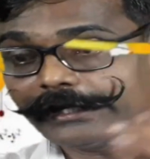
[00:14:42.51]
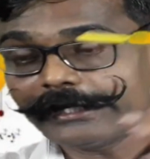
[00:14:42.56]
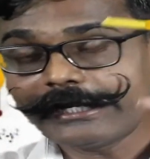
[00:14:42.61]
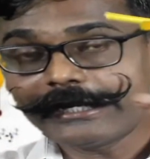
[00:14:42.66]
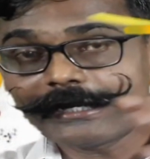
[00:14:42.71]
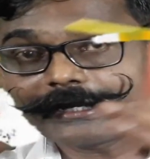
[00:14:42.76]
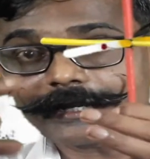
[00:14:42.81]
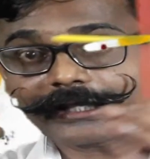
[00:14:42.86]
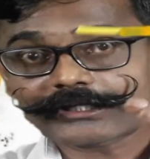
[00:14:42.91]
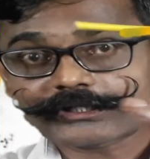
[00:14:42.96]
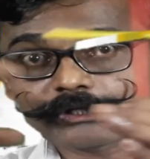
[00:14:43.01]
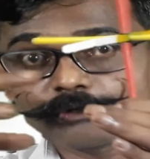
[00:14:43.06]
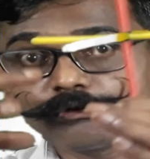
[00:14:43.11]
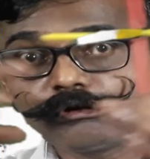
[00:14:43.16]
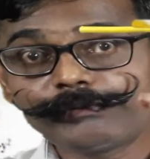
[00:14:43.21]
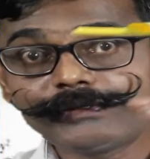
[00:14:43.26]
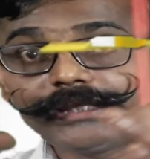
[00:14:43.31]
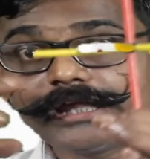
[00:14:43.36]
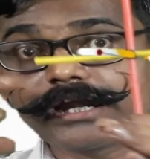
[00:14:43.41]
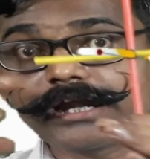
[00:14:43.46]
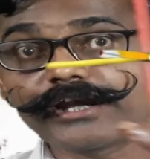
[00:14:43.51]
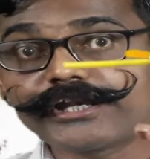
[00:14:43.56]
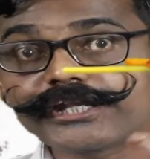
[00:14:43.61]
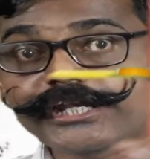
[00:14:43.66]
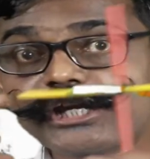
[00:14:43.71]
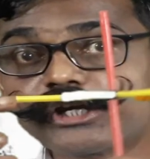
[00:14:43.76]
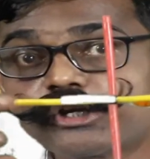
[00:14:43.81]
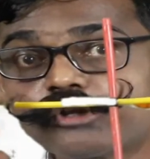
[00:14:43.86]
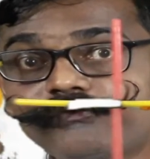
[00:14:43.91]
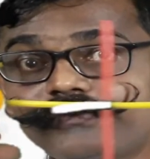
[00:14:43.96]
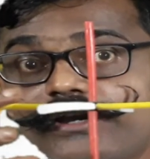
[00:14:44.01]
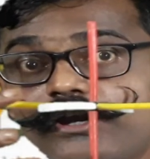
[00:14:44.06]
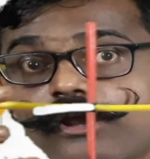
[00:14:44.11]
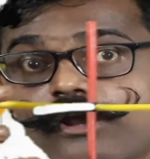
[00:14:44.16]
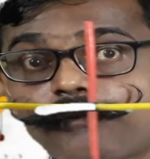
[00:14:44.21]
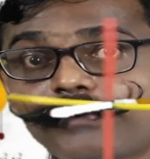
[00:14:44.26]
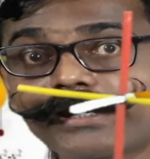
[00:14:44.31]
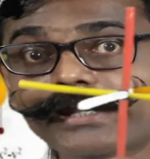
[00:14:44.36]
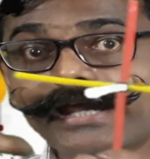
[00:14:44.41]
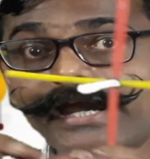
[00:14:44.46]
interaction will be there, negative field of
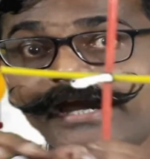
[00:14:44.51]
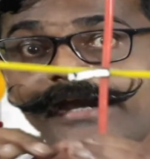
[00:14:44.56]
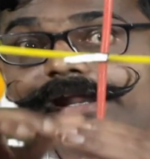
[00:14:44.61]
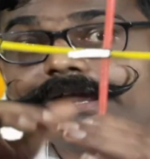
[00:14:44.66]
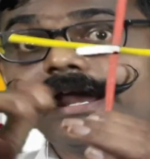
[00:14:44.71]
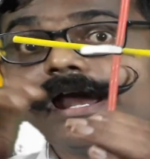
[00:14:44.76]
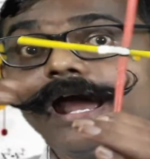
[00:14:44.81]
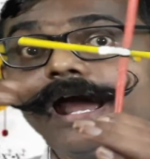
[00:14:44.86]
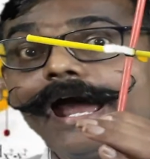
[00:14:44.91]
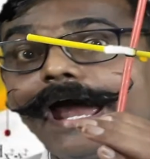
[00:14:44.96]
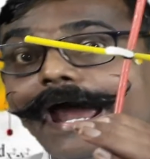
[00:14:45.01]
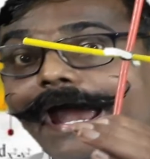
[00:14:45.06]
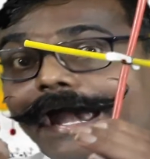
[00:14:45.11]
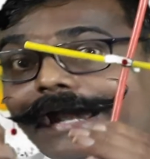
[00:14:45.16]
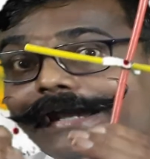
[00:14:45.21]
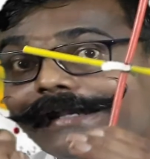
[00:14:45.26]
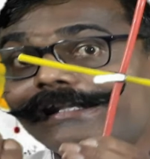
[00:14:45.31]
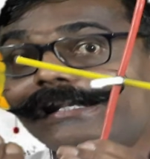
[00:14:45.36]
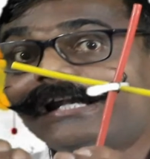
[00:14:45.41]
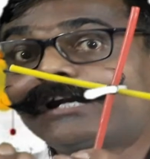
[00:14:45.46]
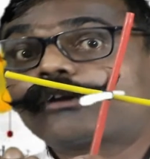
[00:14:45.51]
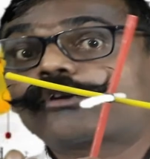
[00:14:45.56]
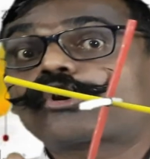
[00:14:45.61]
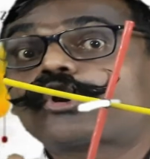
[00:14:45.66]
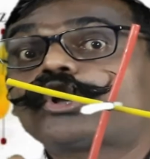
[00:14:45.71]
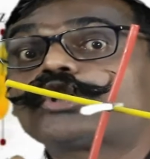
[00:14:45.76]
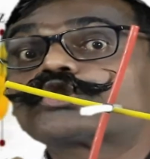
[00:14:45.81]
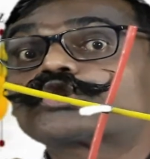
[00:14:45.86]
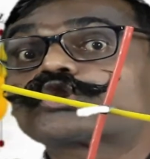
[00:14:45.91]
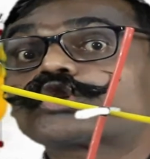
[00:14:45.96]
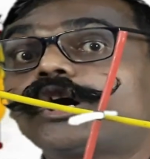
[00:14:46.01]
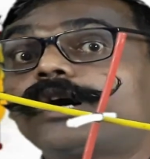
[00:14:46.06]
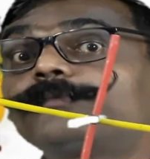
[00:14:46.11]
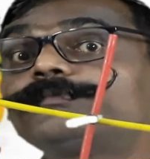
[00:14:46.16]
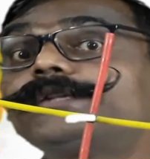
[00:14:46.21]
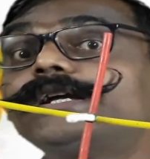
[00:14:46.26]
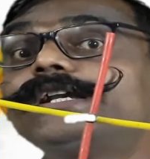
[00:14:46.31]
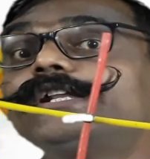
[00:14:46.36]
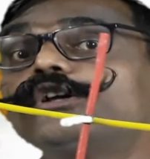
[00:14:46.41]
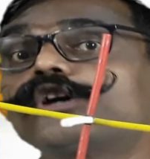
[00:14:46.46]
ligand and electrons of
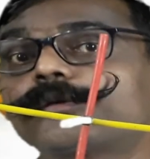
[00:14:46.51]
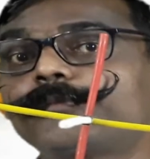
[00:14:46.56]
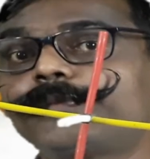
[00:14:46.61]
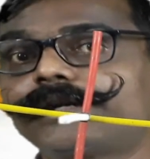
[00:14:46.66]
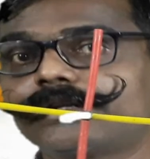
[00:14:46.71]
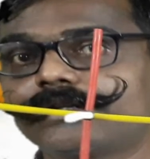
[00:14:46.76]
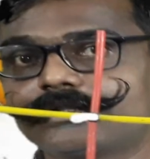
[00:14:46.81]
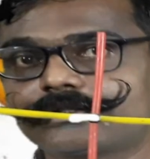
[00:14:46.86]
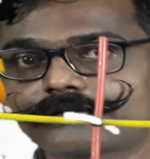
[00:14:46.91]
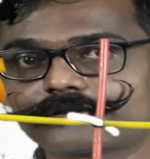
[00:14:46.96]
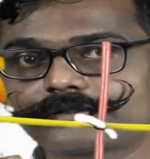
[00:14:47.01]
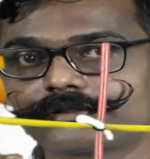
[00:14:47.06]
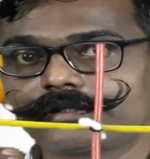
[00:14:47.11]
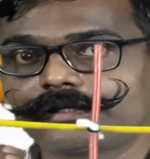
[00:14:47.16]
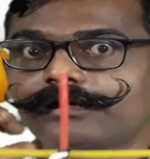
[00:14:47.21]
the d orbitals.